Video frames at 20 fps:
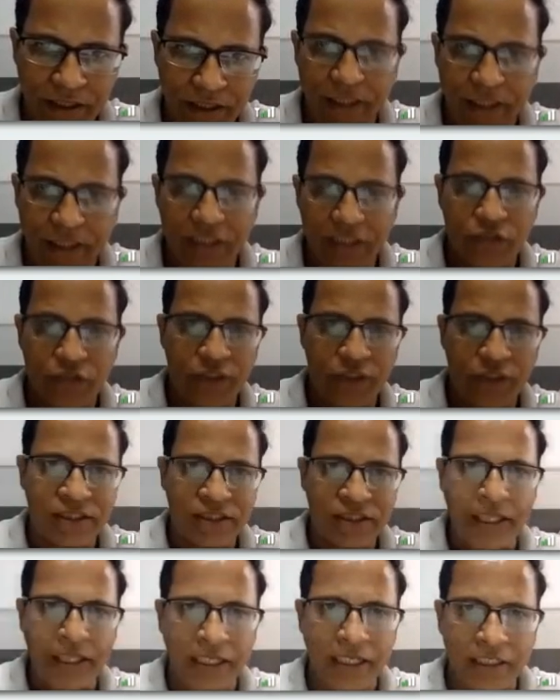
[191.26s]
So you can
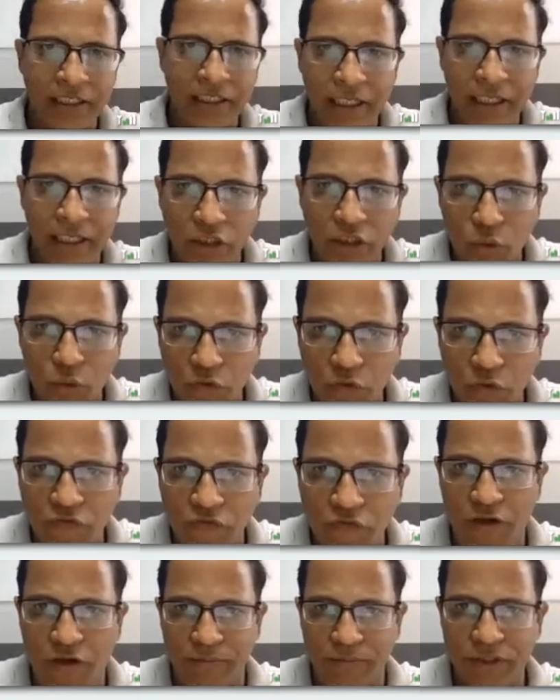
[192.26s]
see here there are two
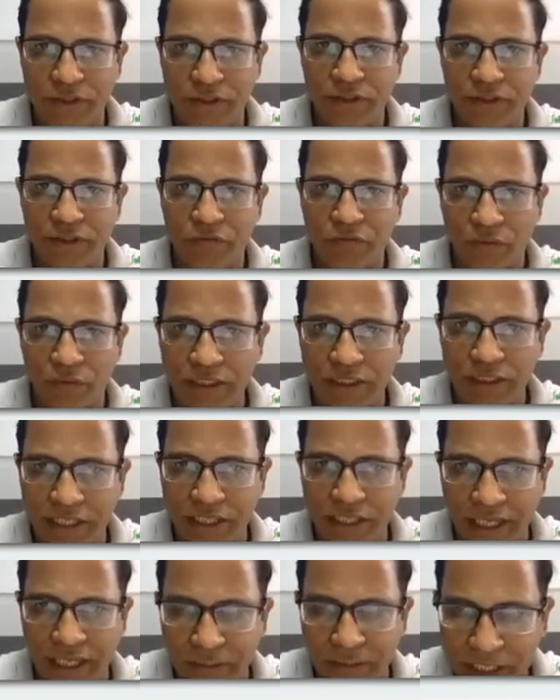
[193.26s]
forms. One is
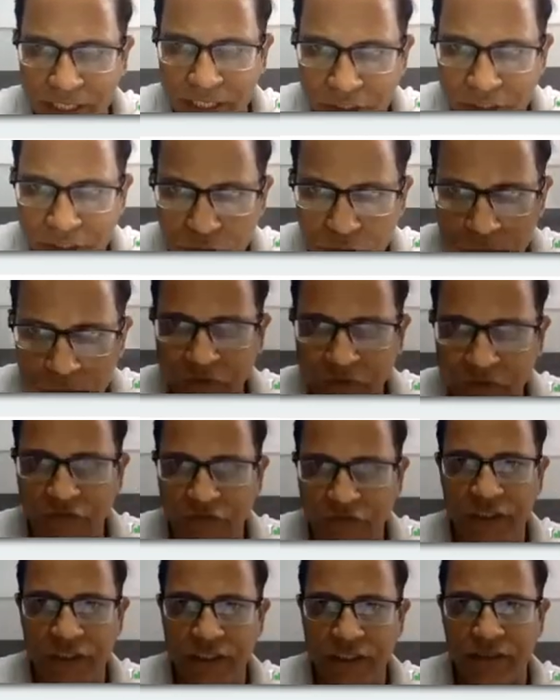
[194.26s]
n by 2,
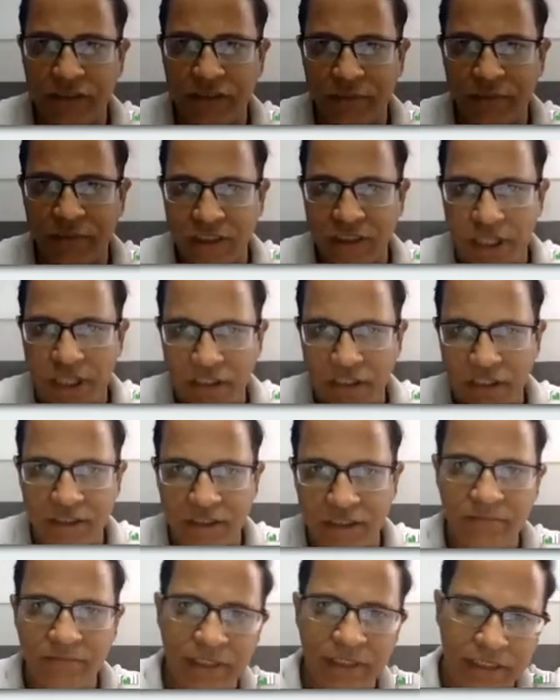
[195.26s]
first term plus last
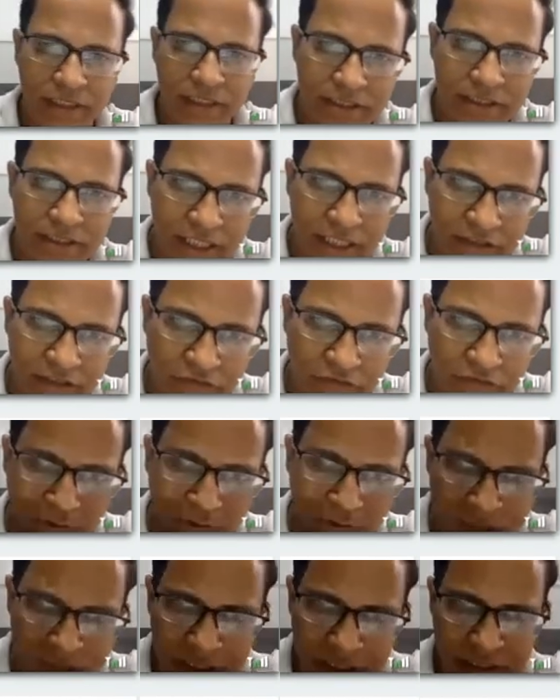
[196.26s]
term, and the second
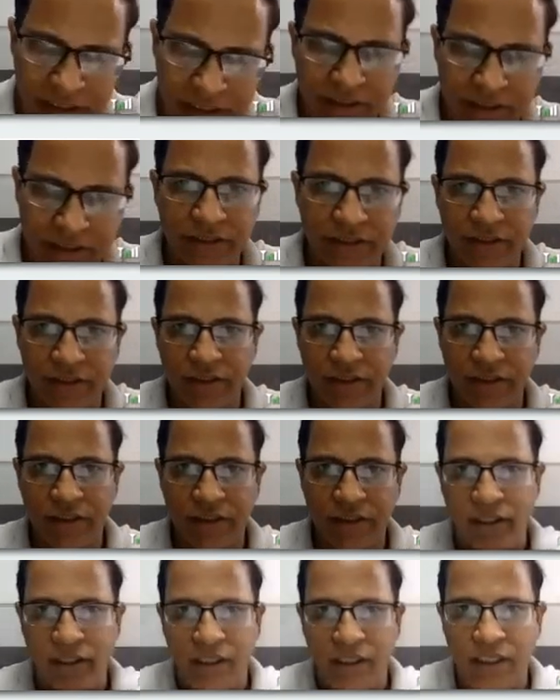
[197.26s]
form is this.
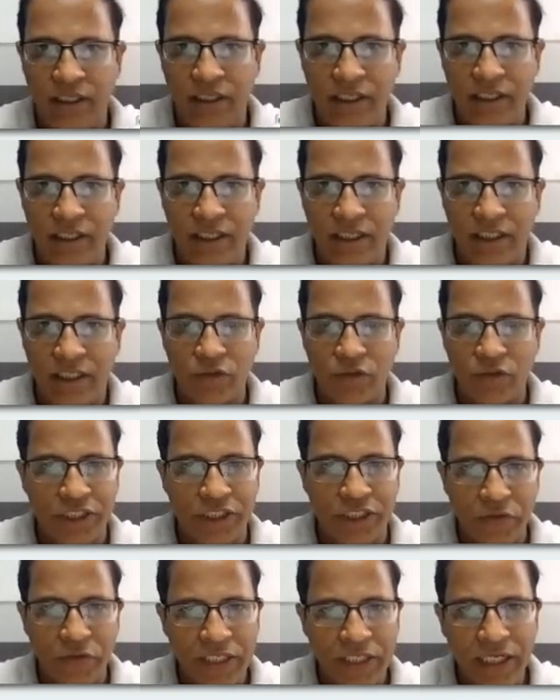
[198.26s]
Now
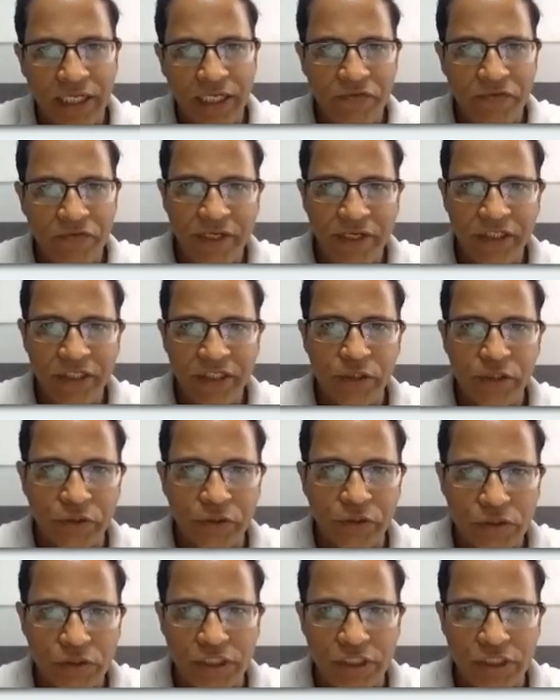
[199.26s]
theoretically when you
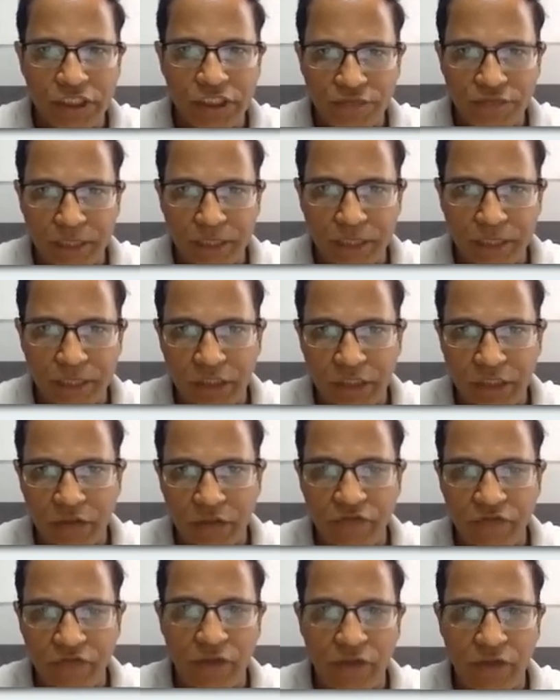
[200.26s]
use this particular
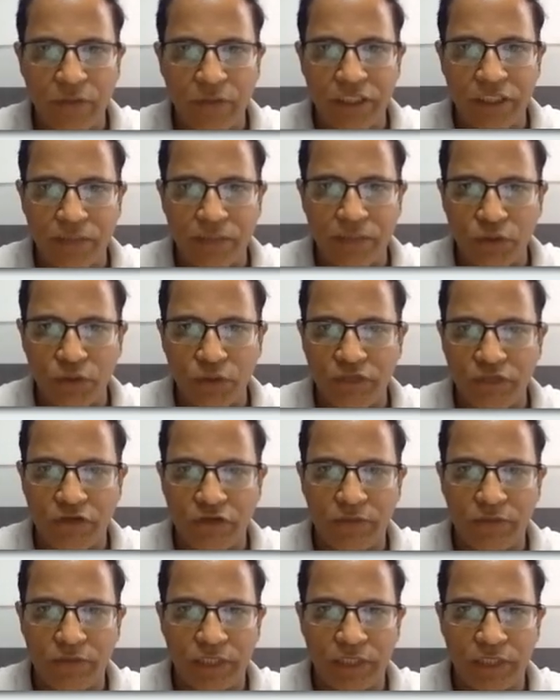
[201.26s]
formulas, both the
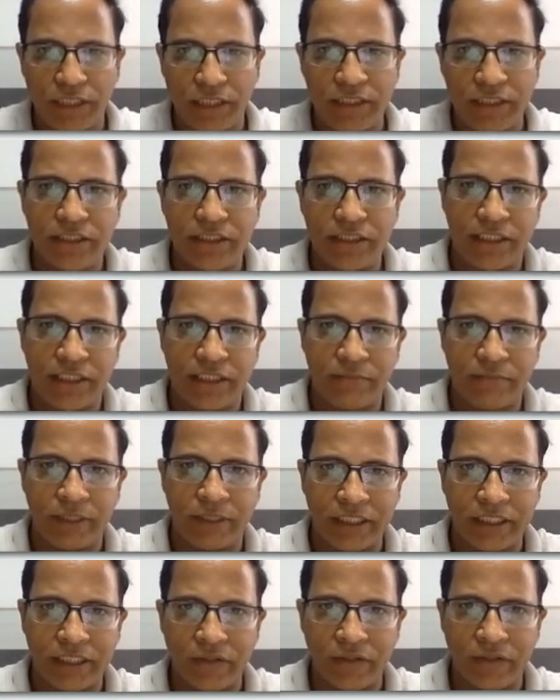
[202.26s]
formulas in a
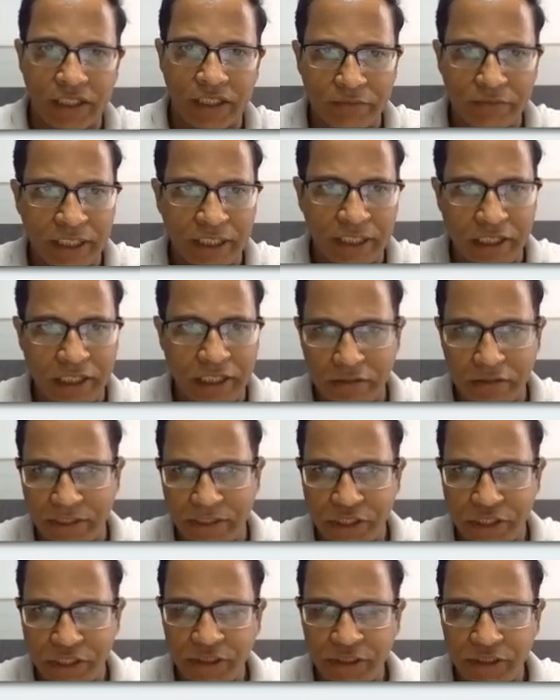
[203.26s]
particular arithmetic
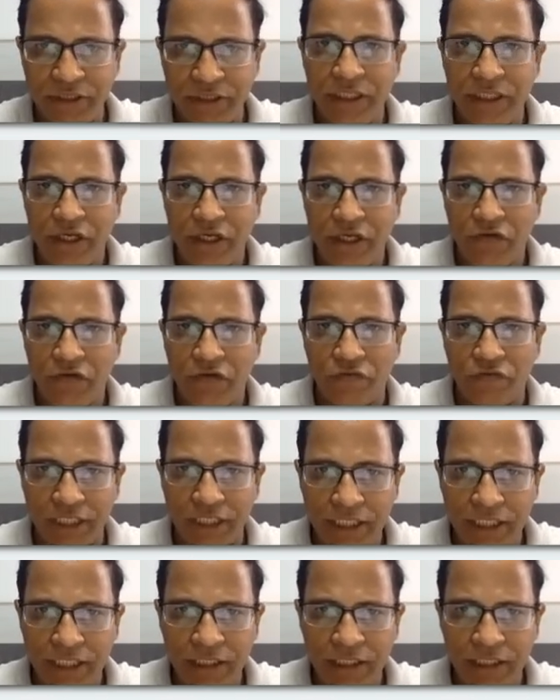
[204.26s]
expression,
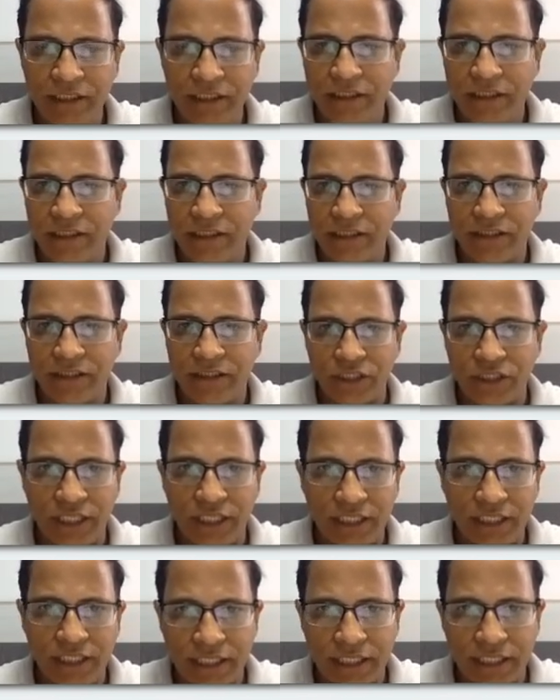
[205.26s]
we
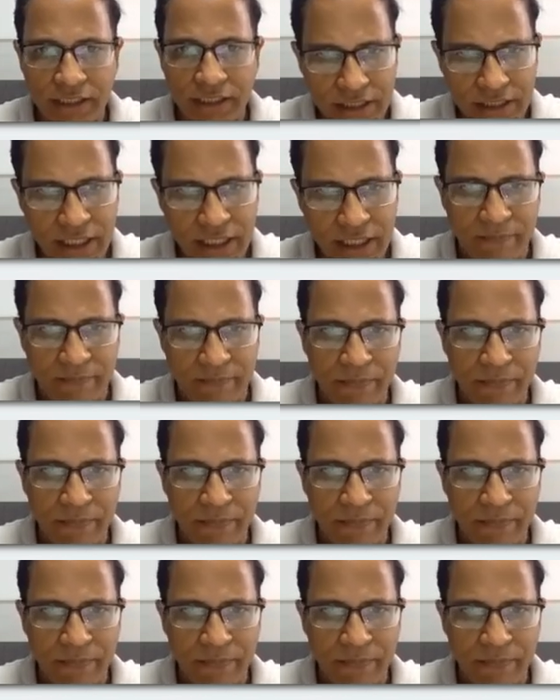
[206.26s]
generally get the sum.